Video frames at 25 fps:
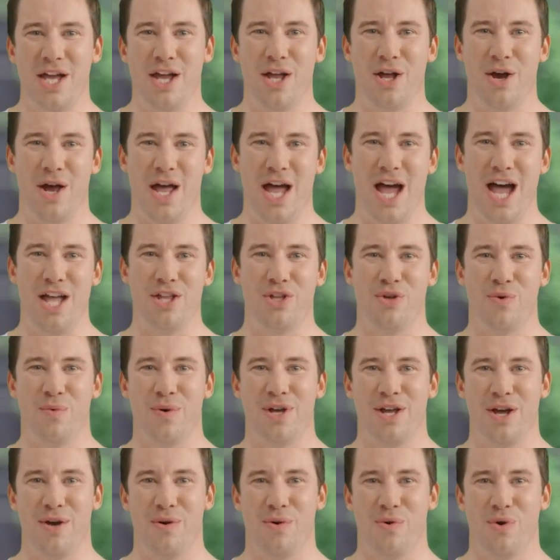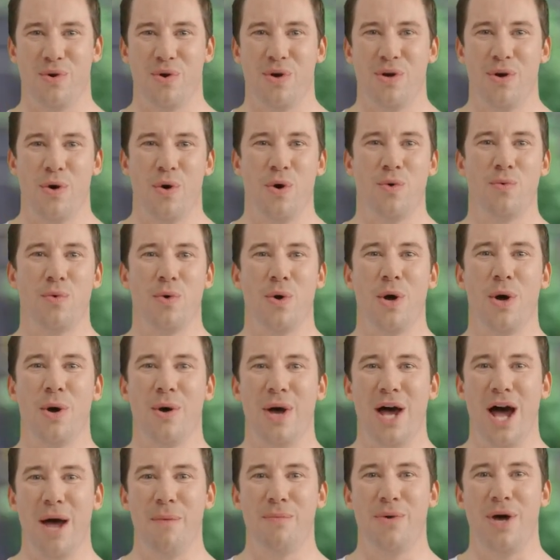Air actually a good overall
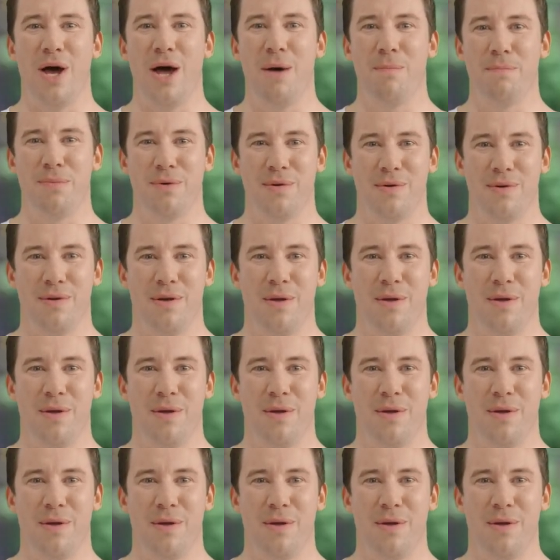laptop?